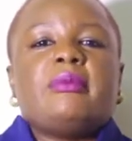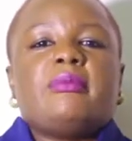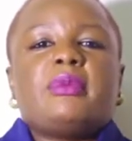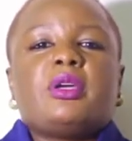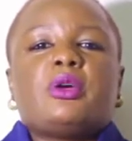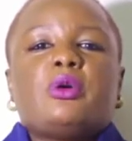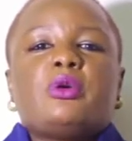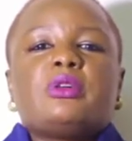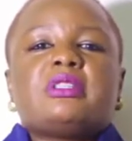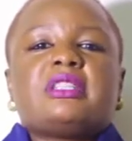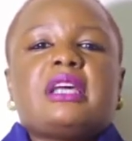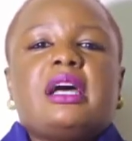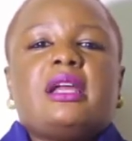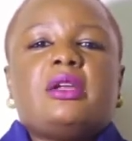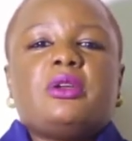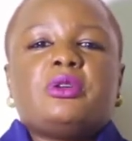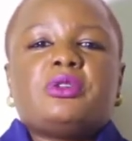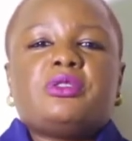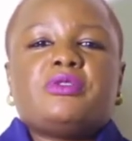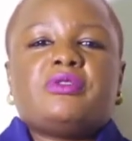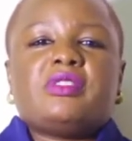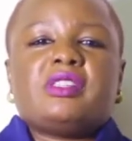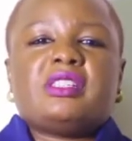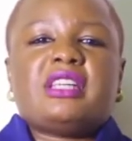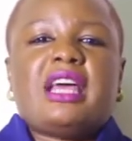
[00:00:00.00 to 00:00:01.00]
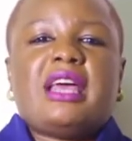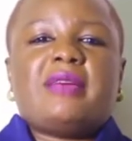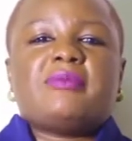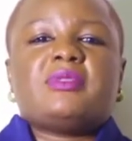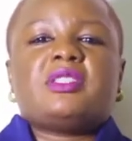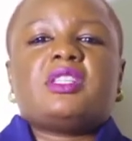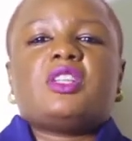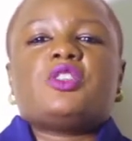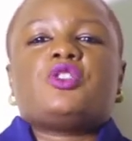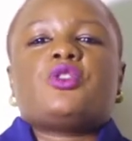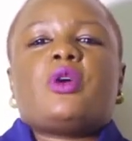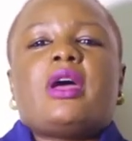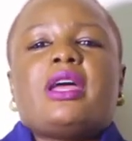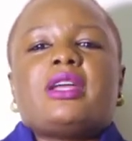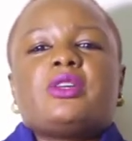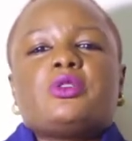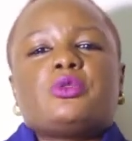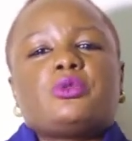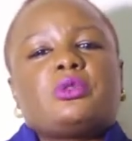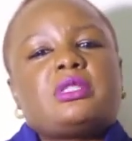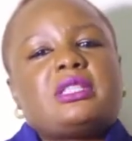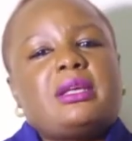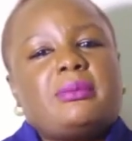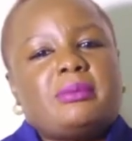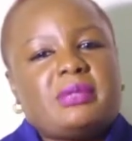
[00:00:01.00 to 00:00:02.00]
because a lot of the times they try
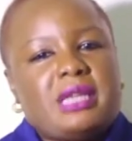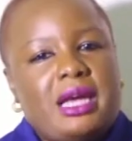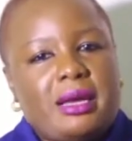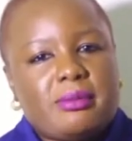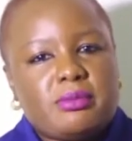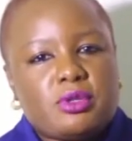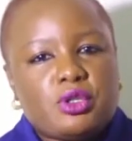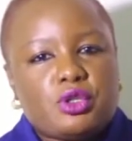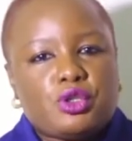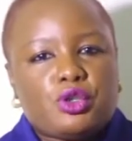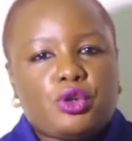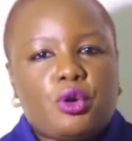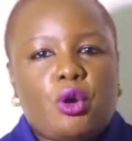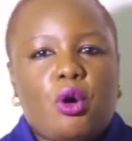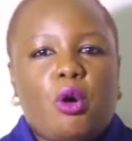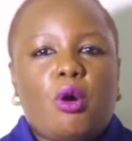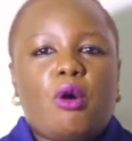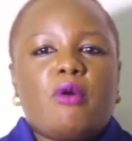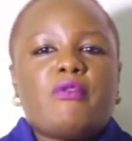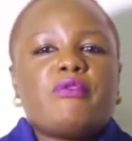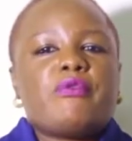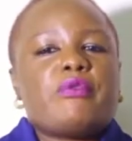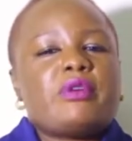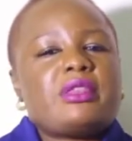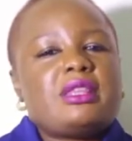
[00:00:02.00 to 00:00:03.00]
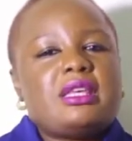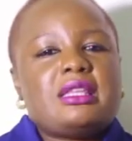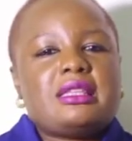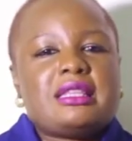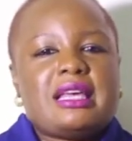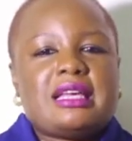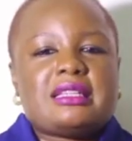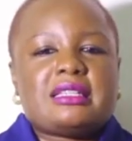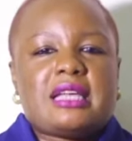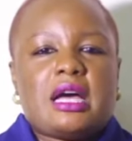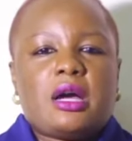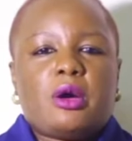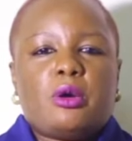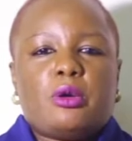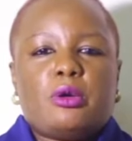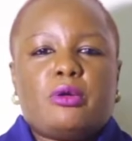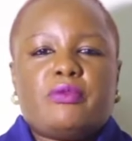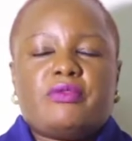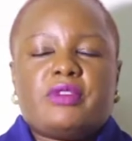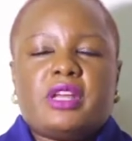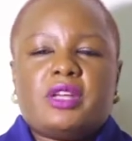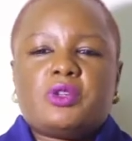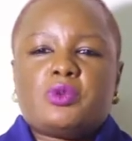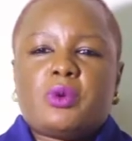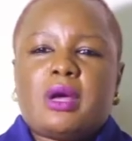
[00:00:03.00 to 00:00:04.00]
to sometimes show off within their circle
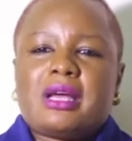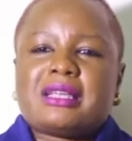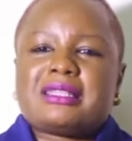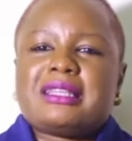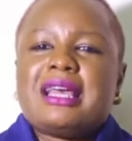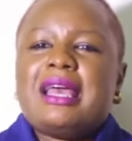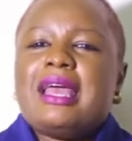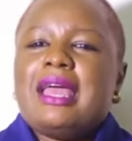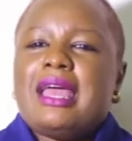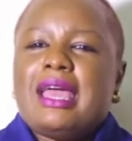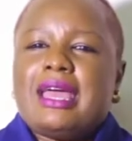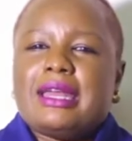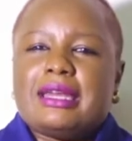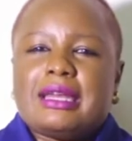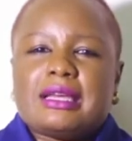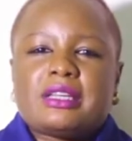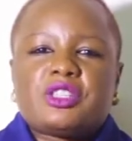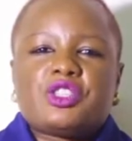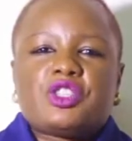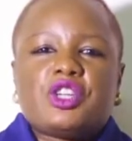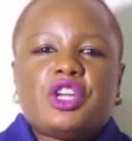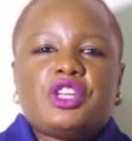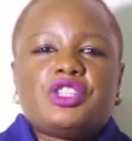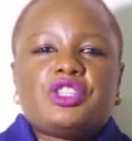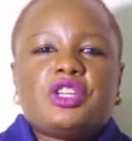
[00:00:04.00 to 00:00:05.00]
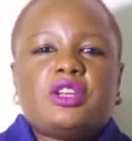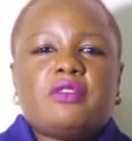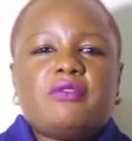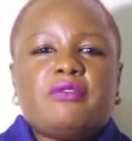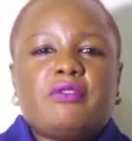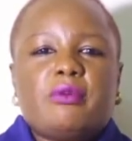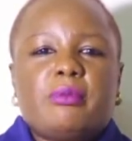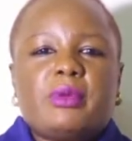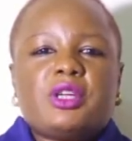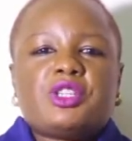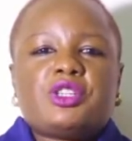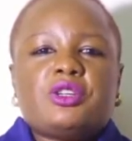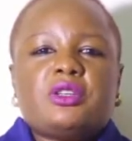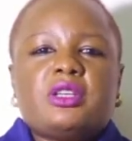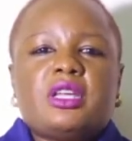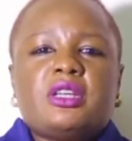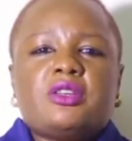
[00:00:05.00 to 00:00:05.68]
of networks and exchange information.